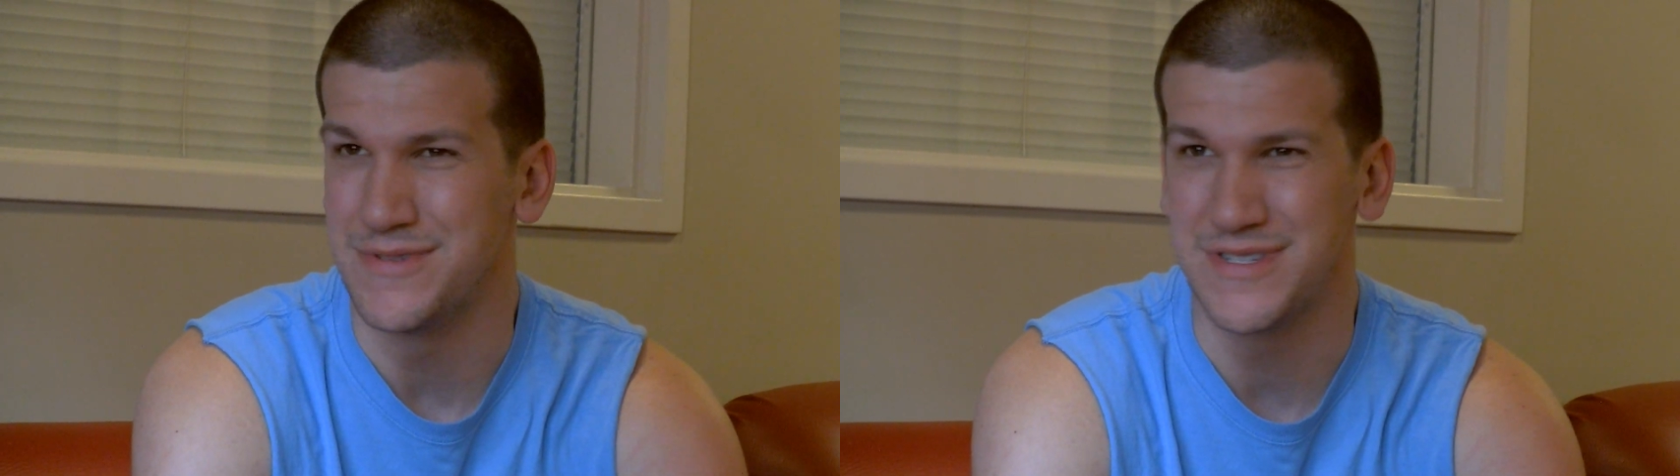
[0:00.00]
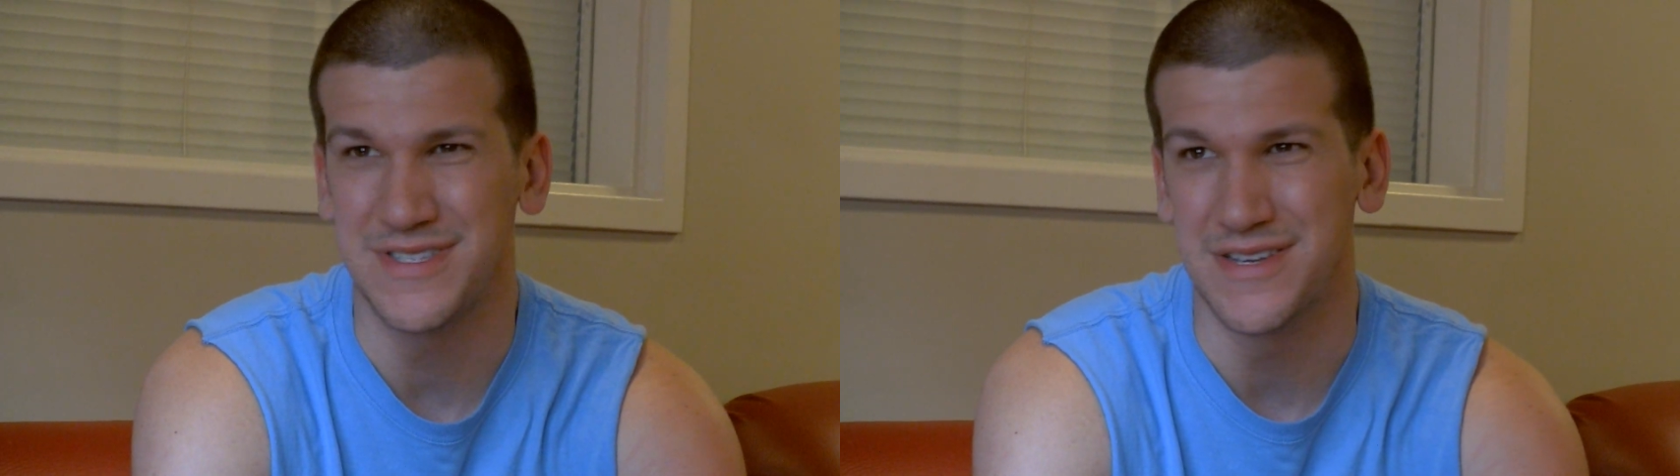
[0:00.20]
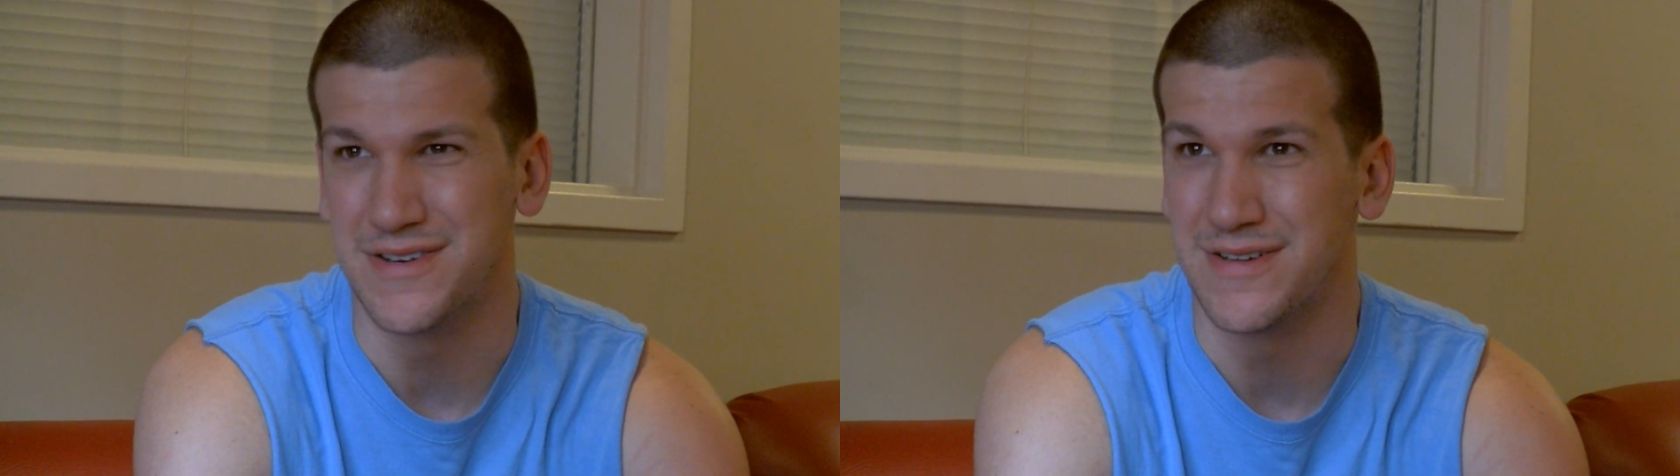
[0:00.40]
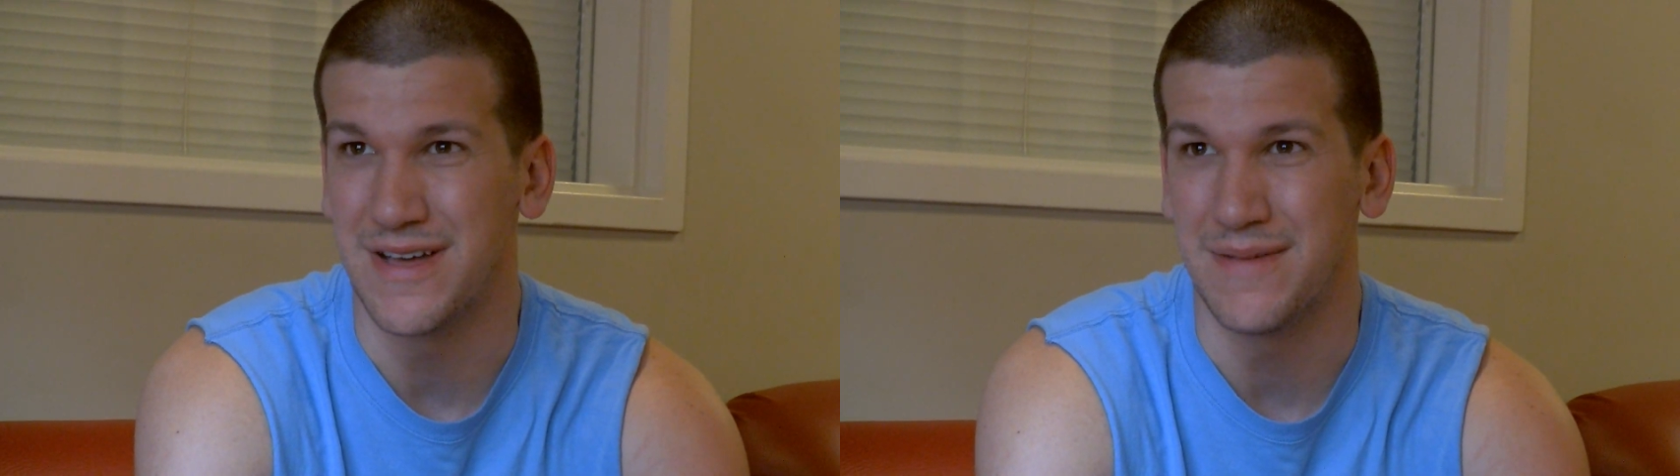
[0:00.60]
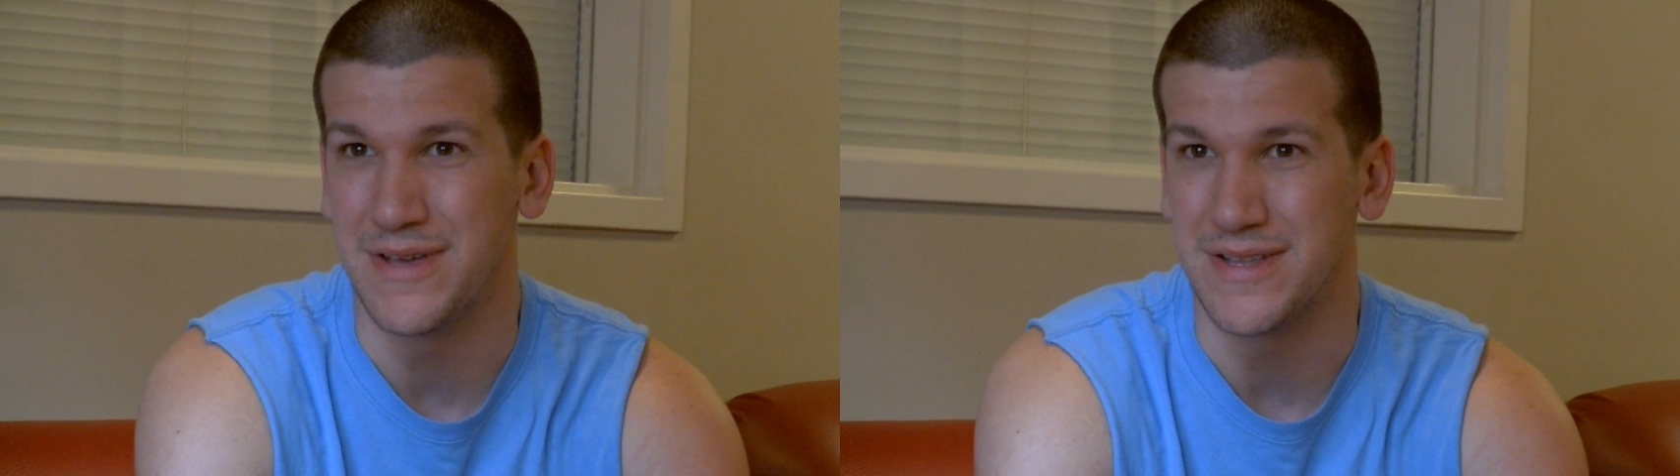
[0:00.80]
you still,
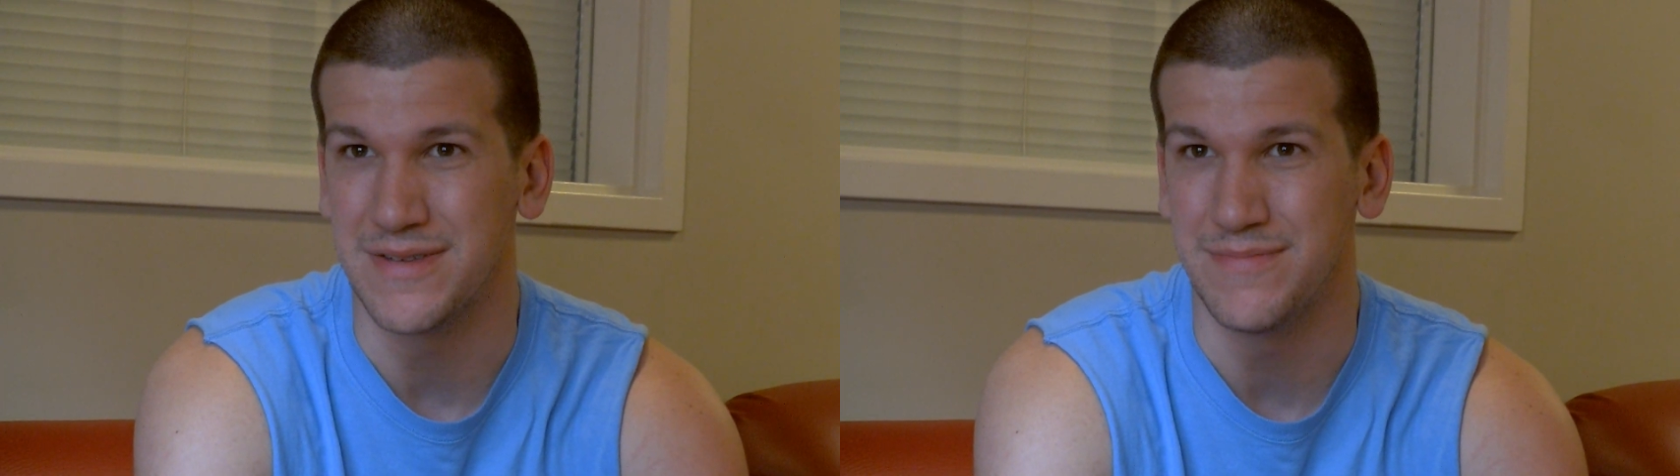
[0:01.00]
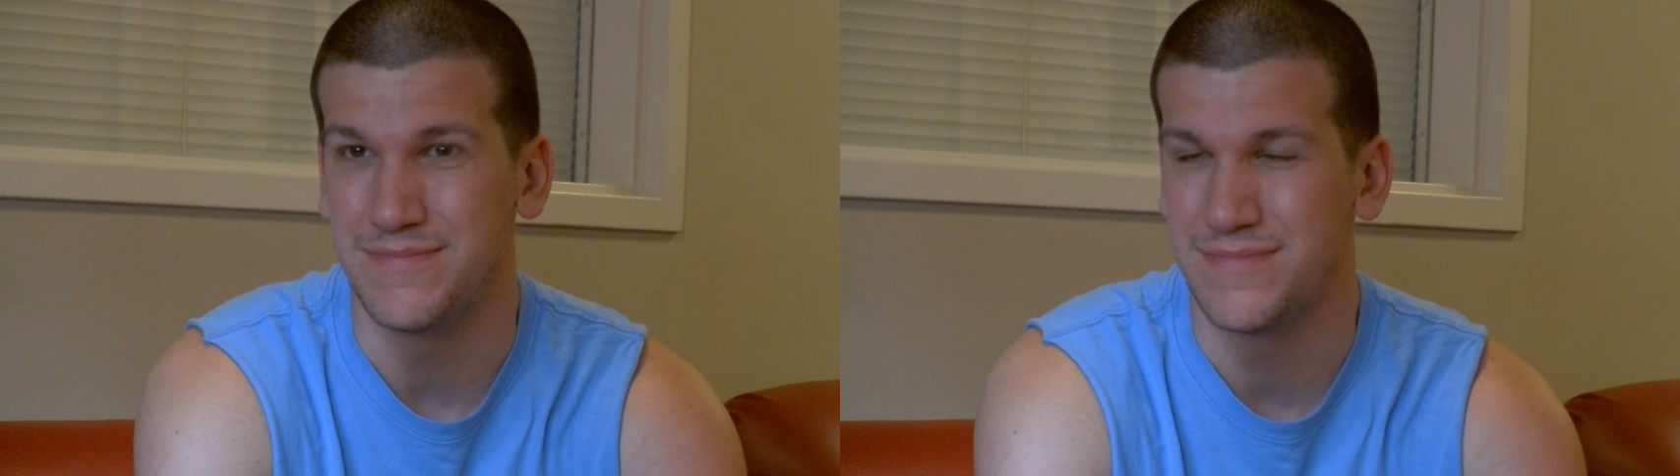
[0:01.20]
to